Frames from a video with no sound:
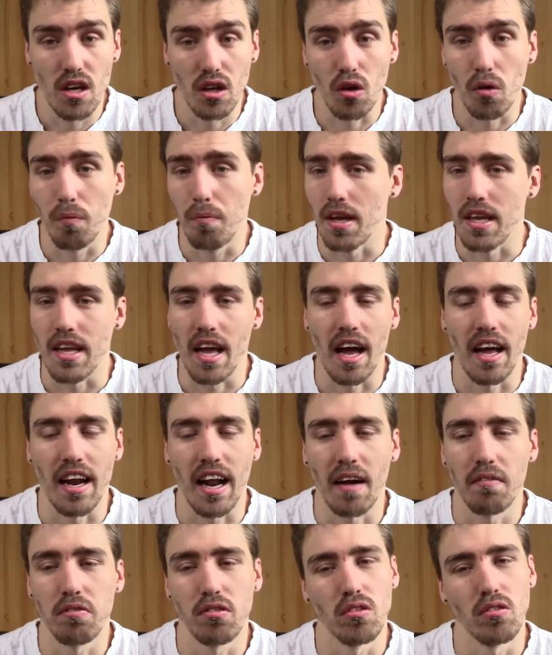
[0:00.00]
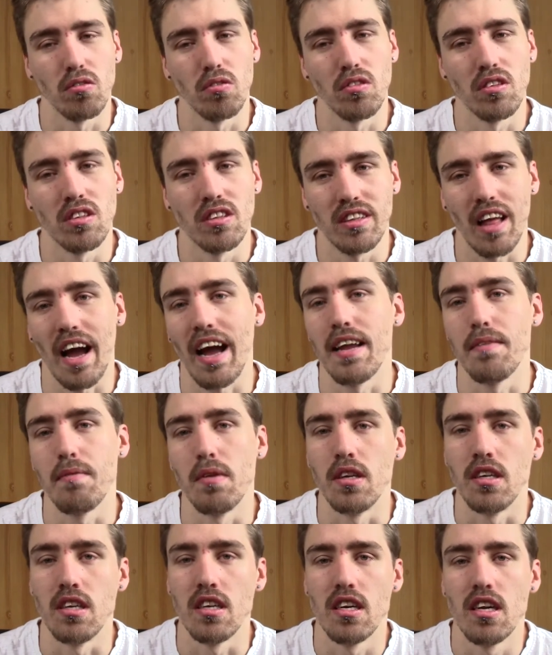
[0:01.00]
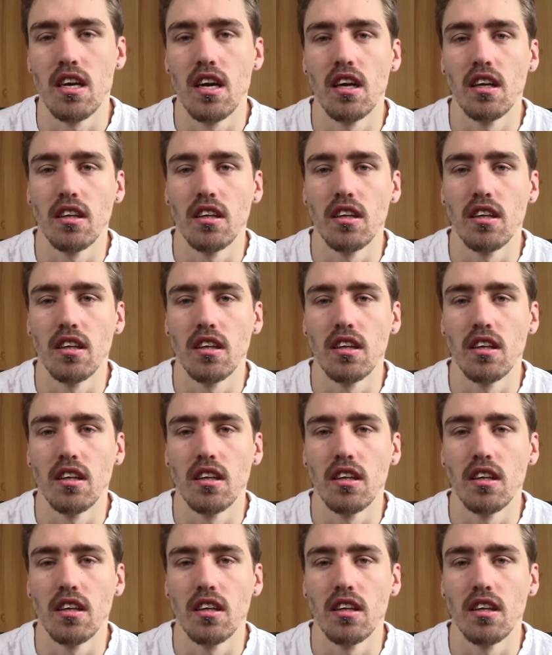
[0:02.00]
could be an absolute diamond.